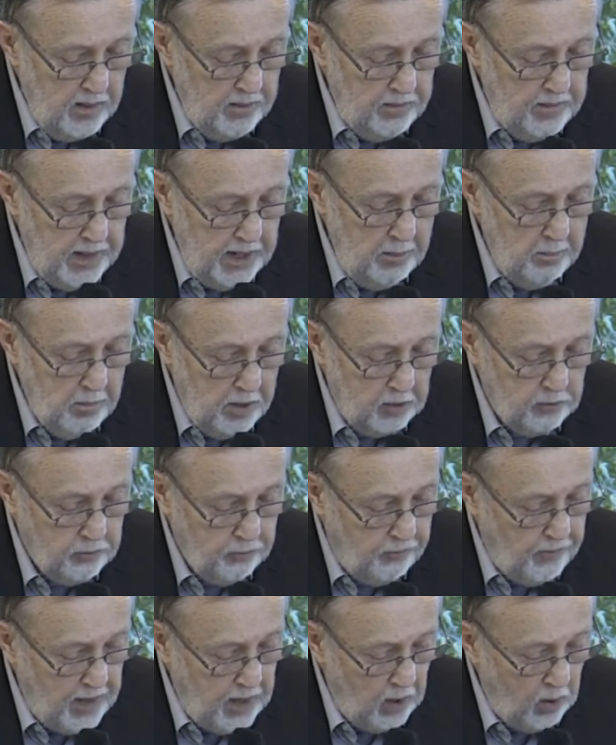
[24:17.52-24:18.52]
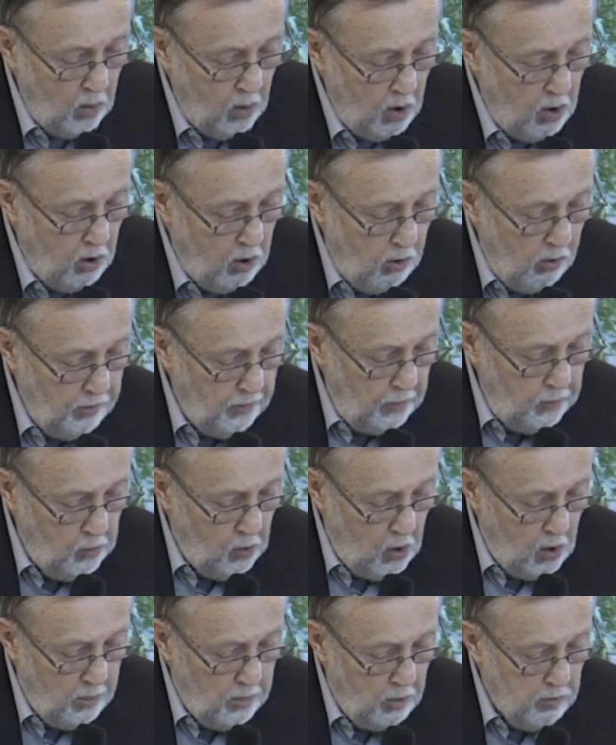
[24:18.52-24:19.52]
They must follow all the
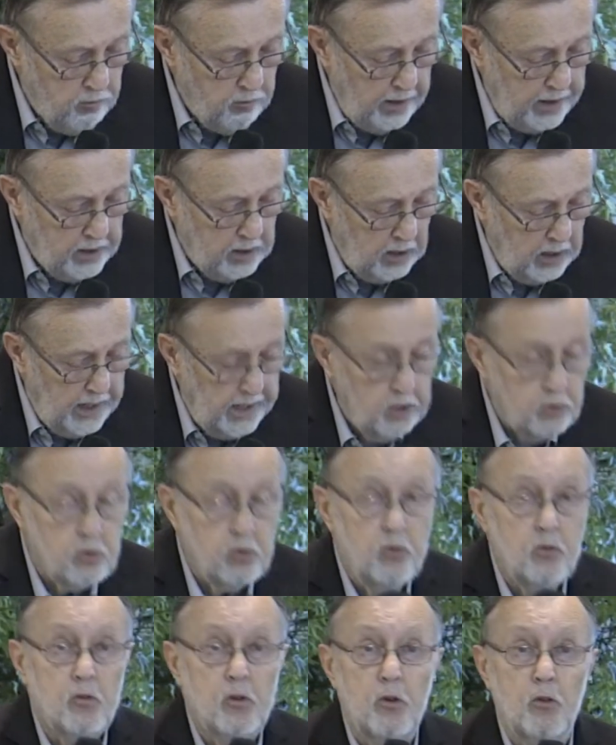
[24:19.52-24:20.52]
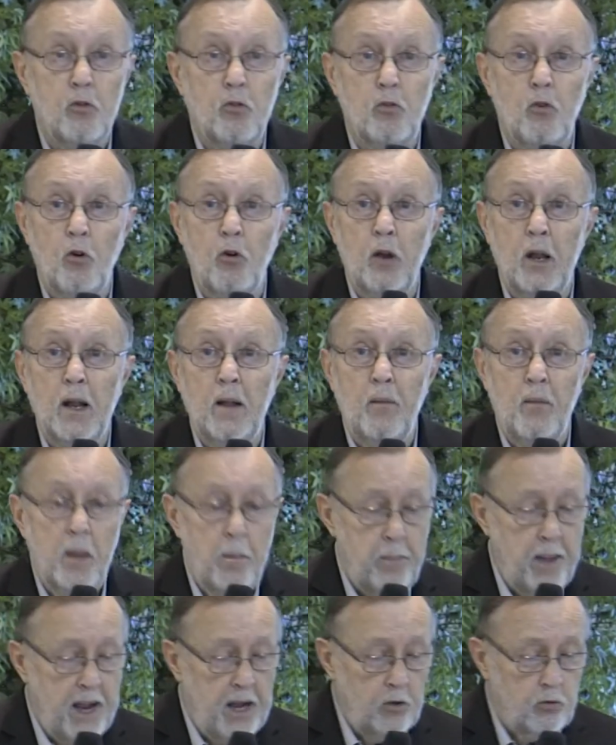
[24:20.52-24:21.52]
normal regulations concerning the
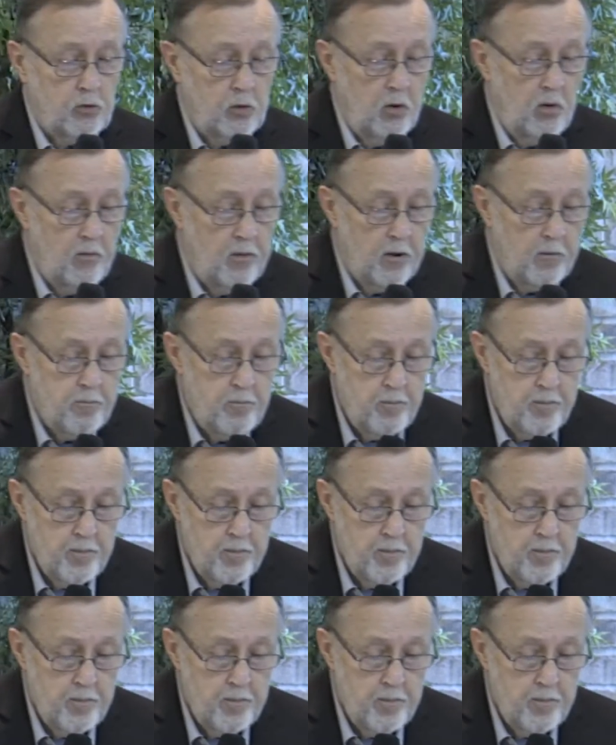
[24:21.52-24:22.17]
Passover.